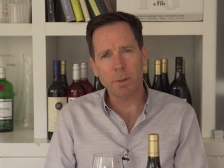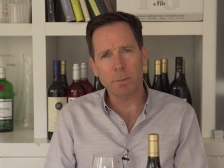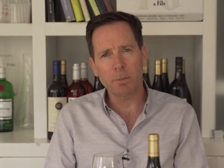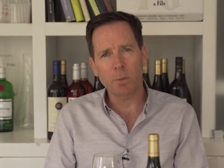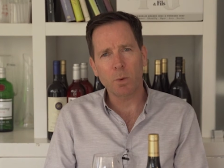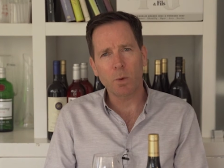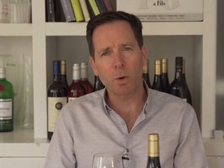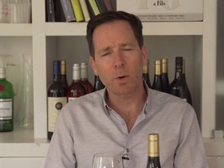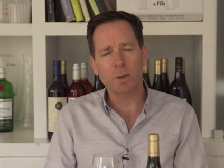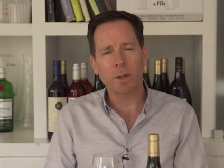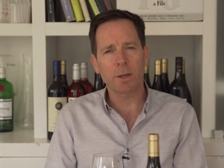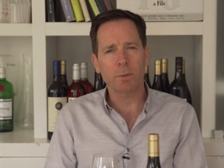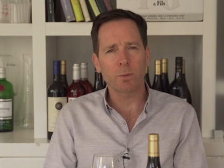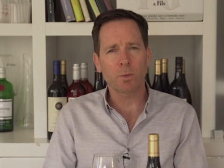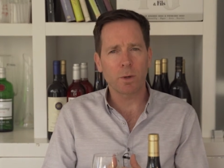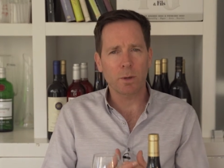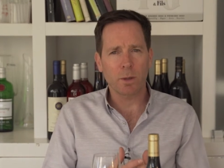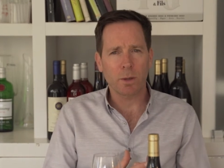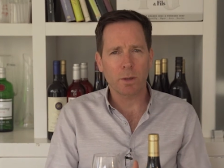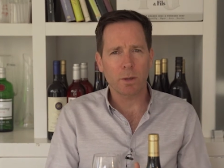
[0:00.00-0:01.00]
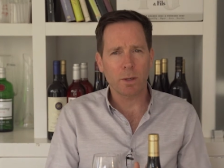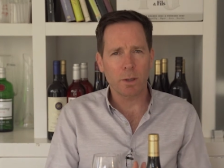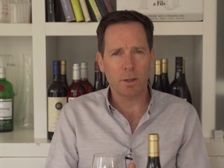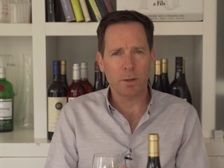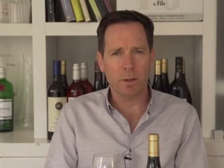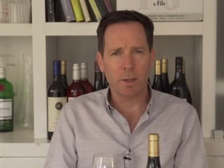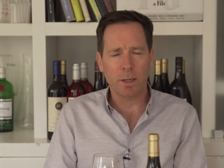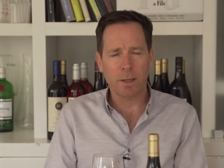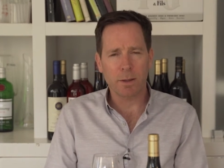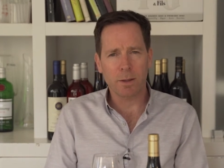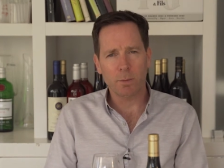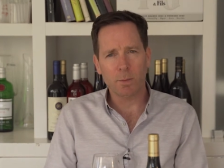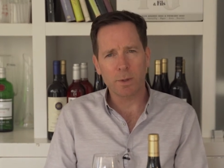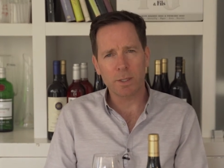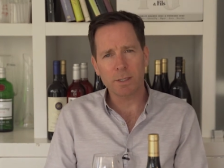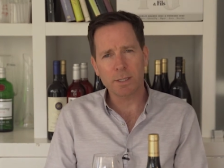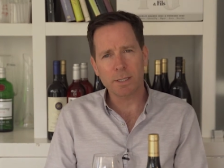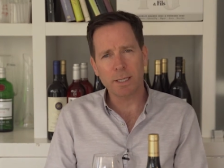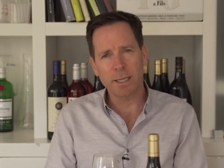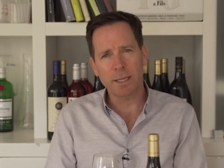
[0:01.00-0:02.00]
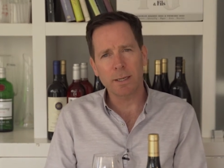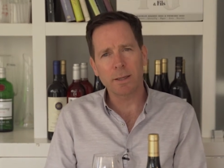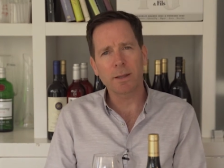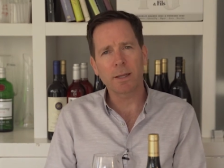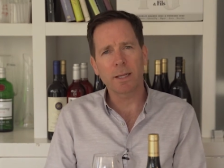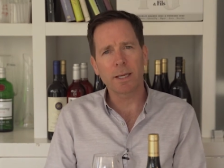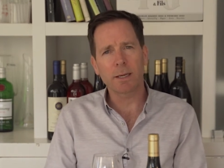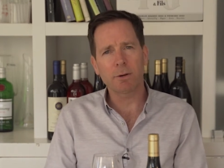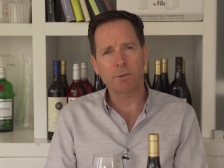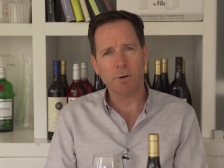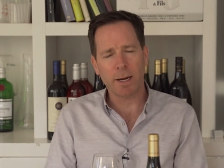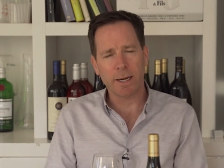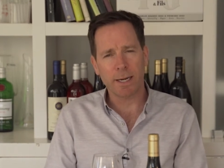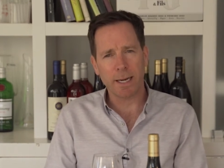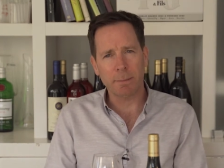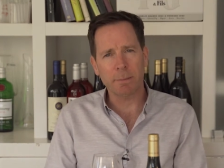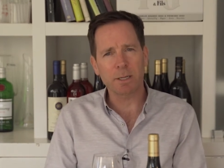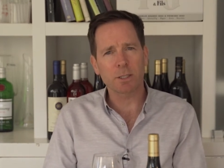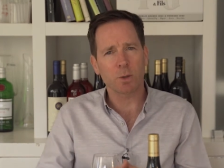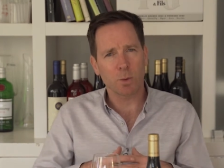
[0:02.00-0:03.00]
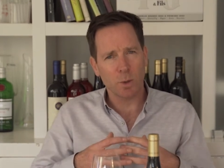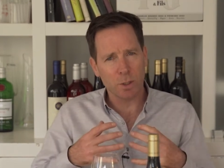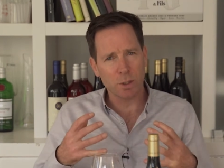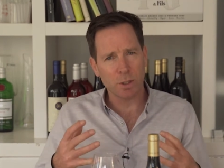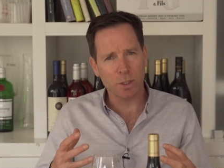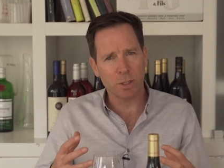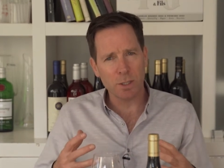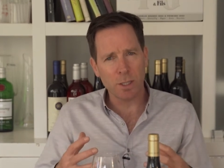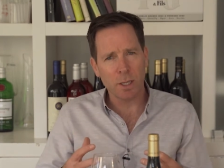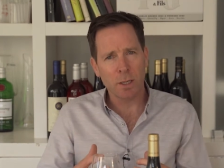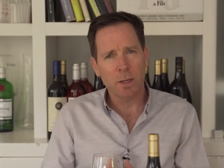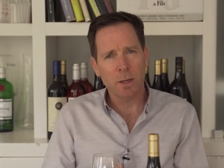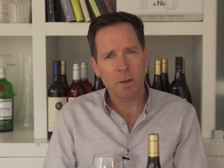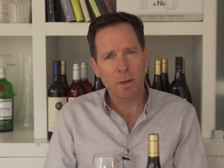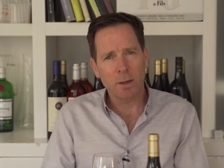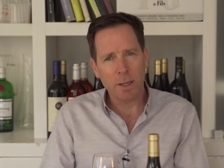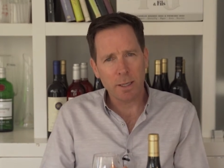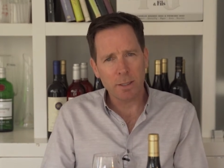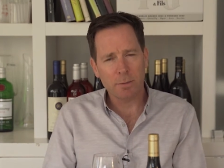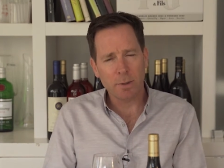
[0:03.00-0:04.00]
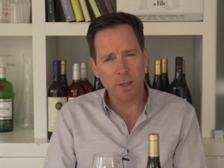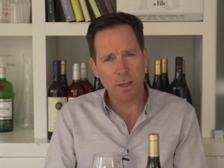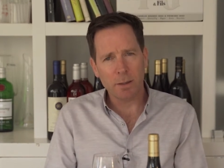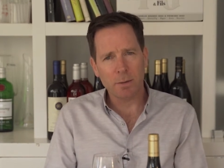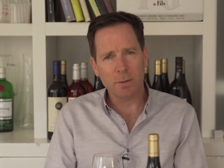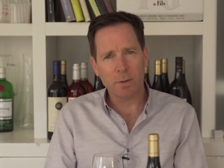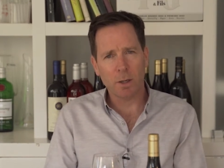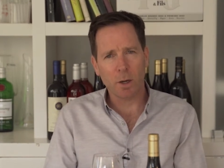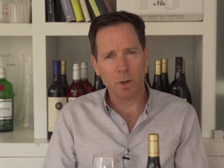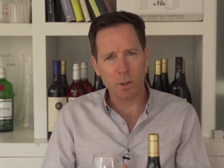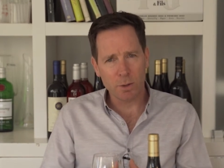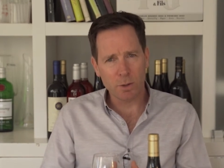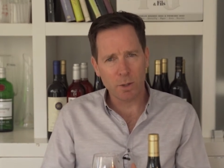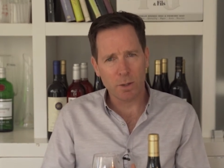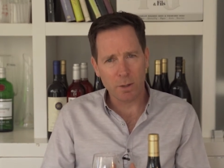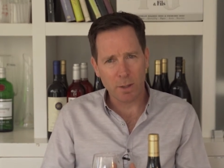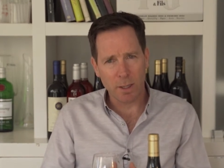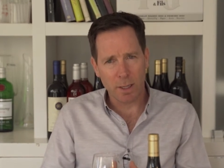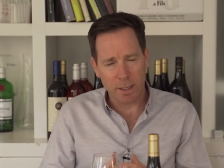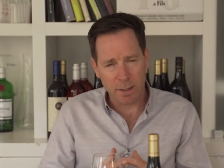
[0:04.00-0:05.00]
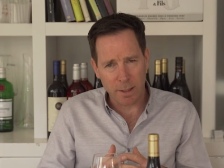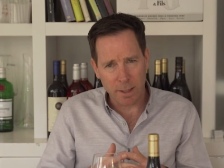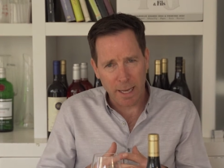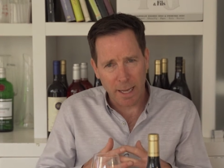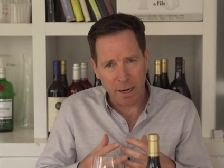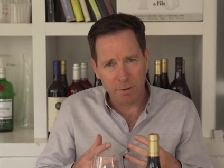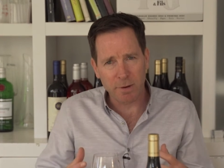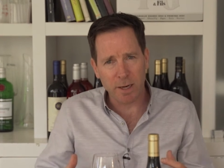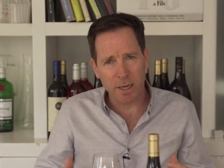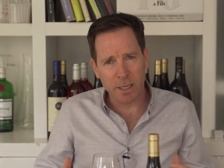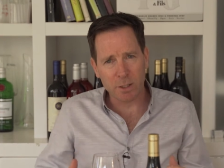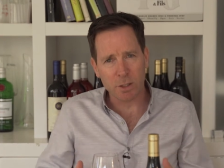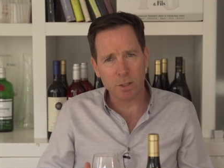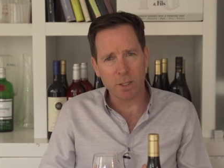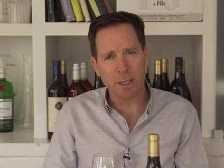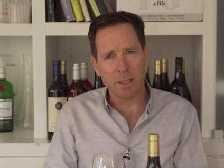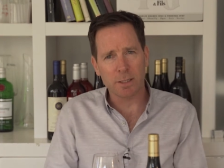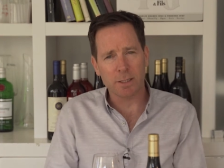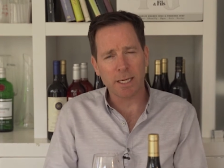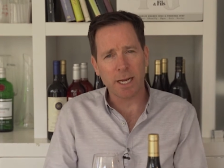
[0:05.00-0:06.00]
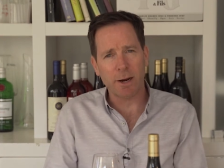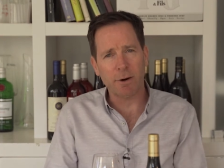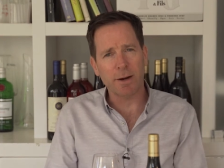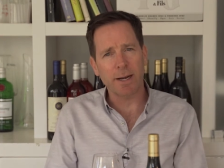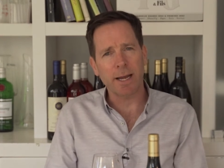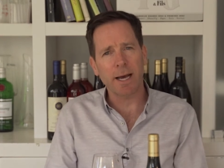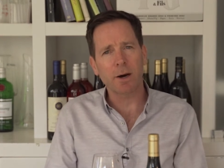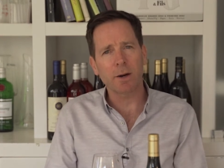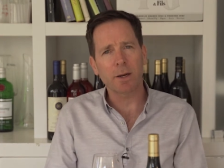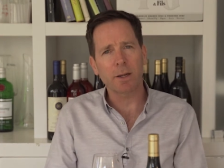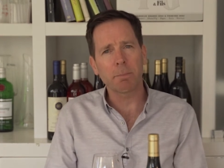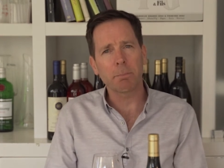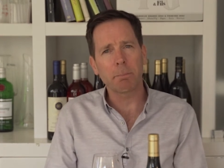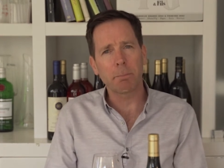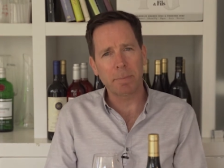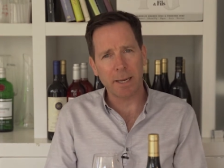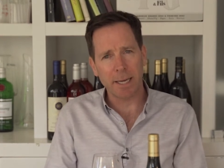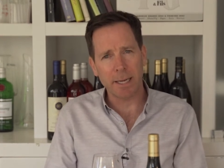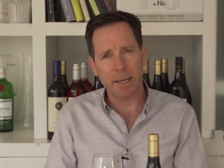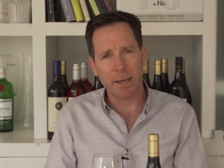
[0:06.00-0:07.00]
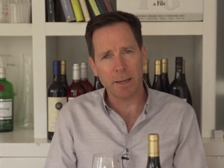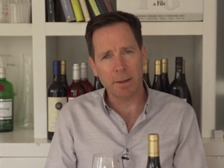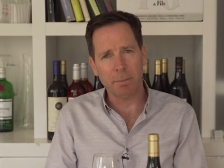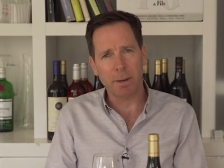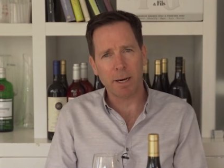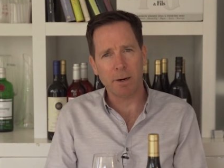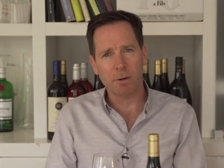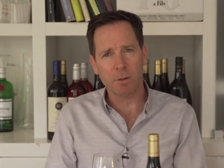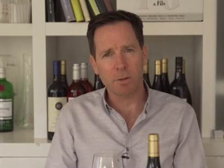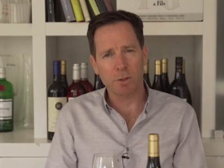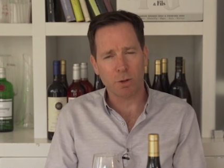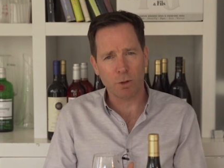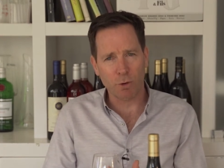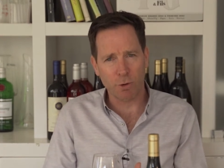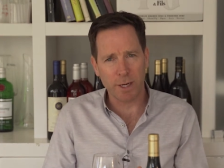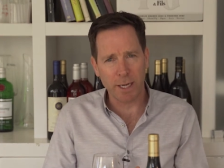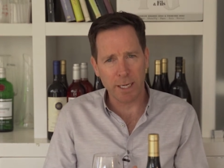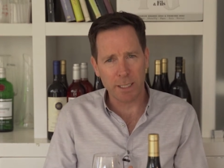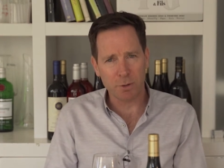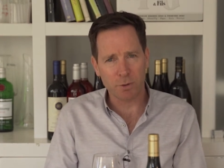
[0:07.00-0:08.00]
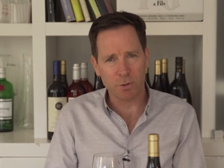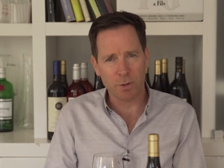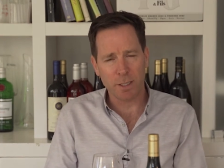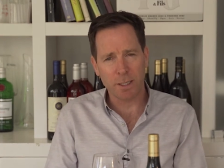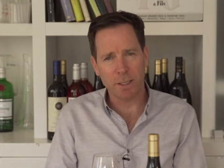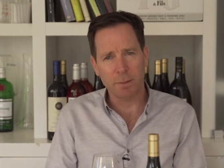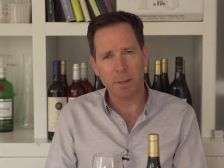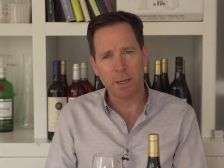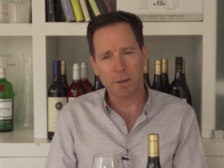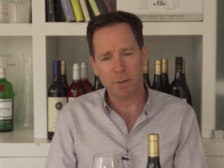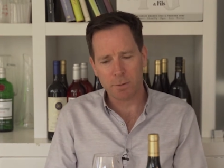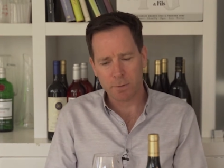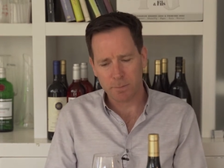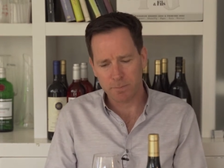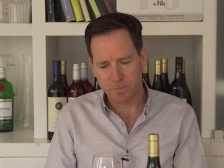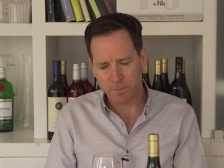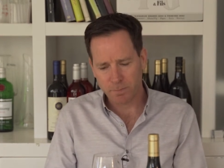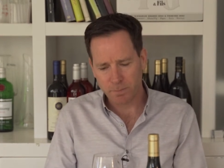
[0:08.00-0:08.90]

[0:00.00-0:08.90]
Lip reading: bit more than that we see in the Grand Amateur, which is, goes, alavage is carried out in bigger barrels, 300 litre barrels.